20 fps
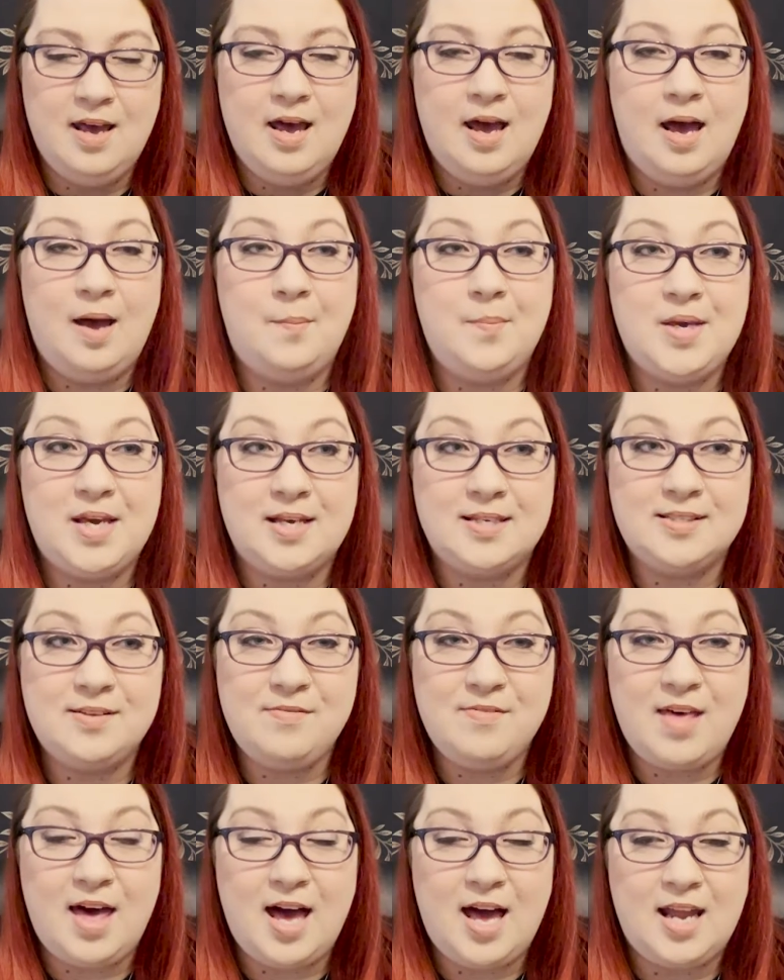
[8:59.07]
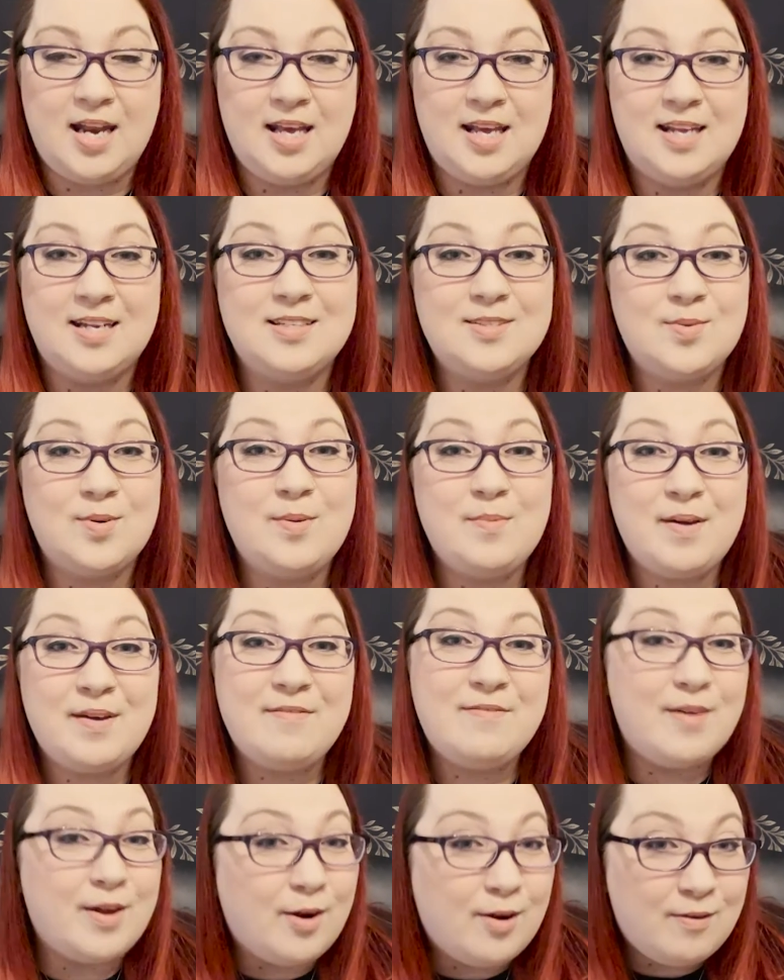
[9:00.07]
And because of that, it is one of my
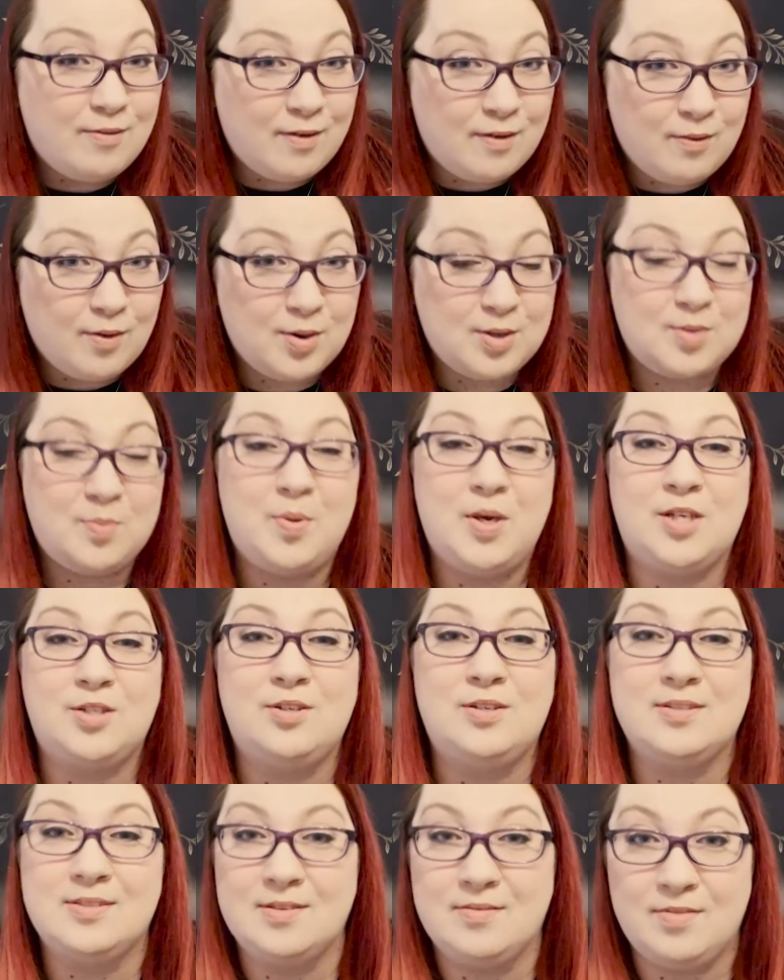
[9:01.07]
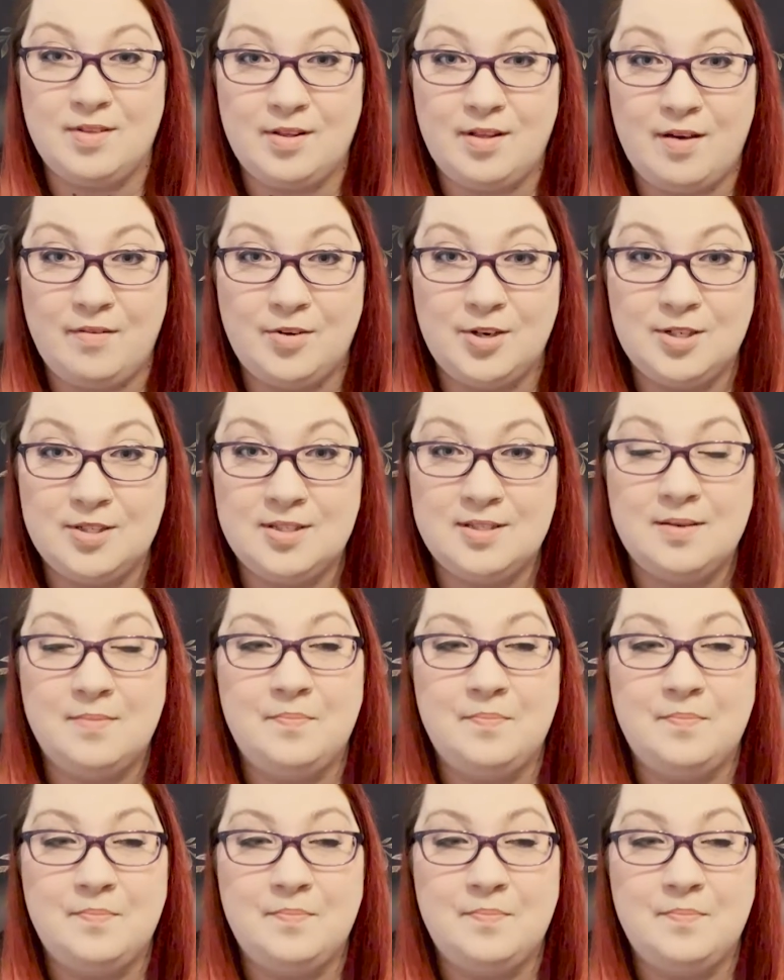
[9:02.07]
very favorite depictions of the Lovers.